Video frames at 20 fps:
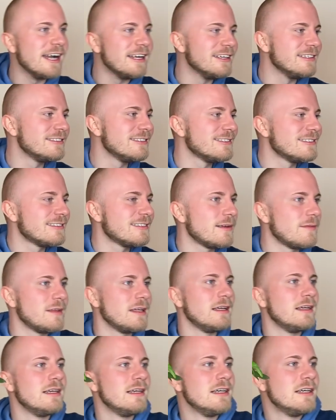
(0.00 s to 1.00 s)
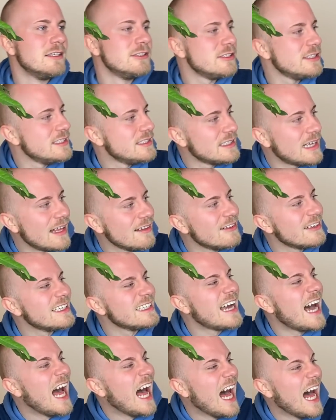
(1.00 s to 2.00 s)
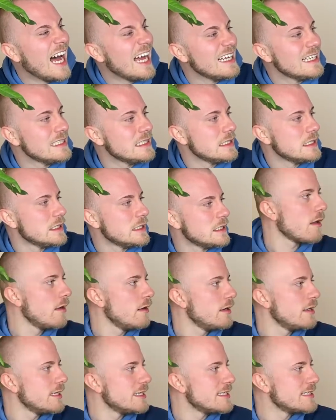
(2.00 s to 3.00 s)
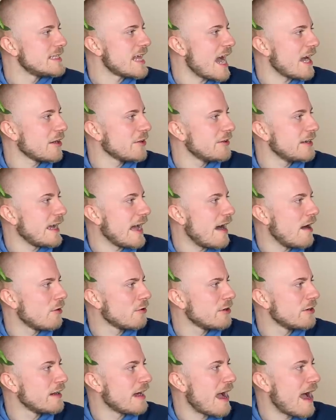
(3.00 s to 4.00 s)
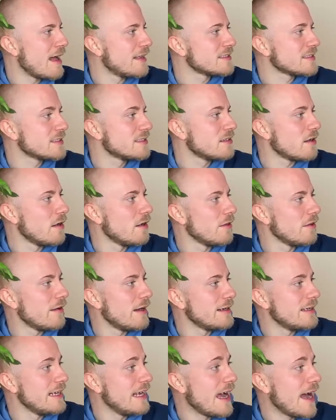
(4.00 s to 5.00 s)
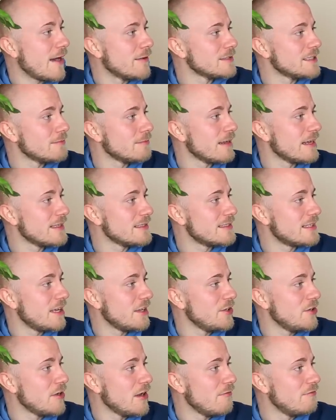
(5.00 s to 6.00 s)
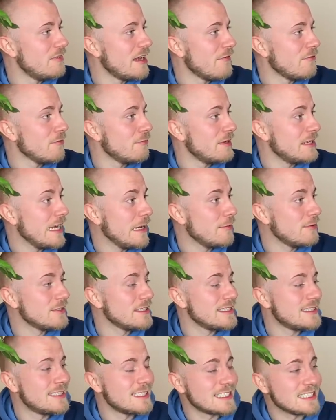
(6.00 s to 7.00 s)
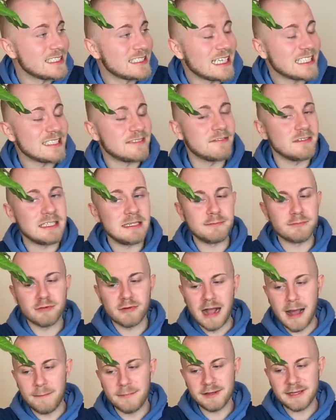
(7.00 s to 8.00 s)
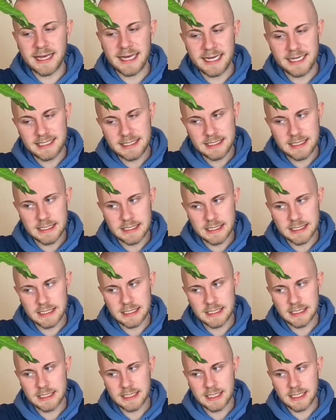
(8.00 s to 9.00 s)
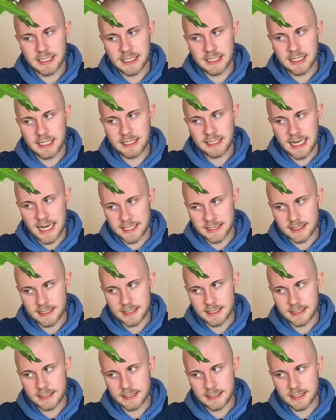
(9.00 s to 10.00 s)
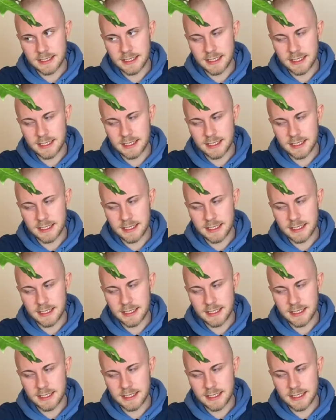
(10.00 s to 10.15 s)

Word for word: It just... She's not looking hot. Zachary Alger asks, are there any houseplants that you have never been able to successfully propagate? Yes.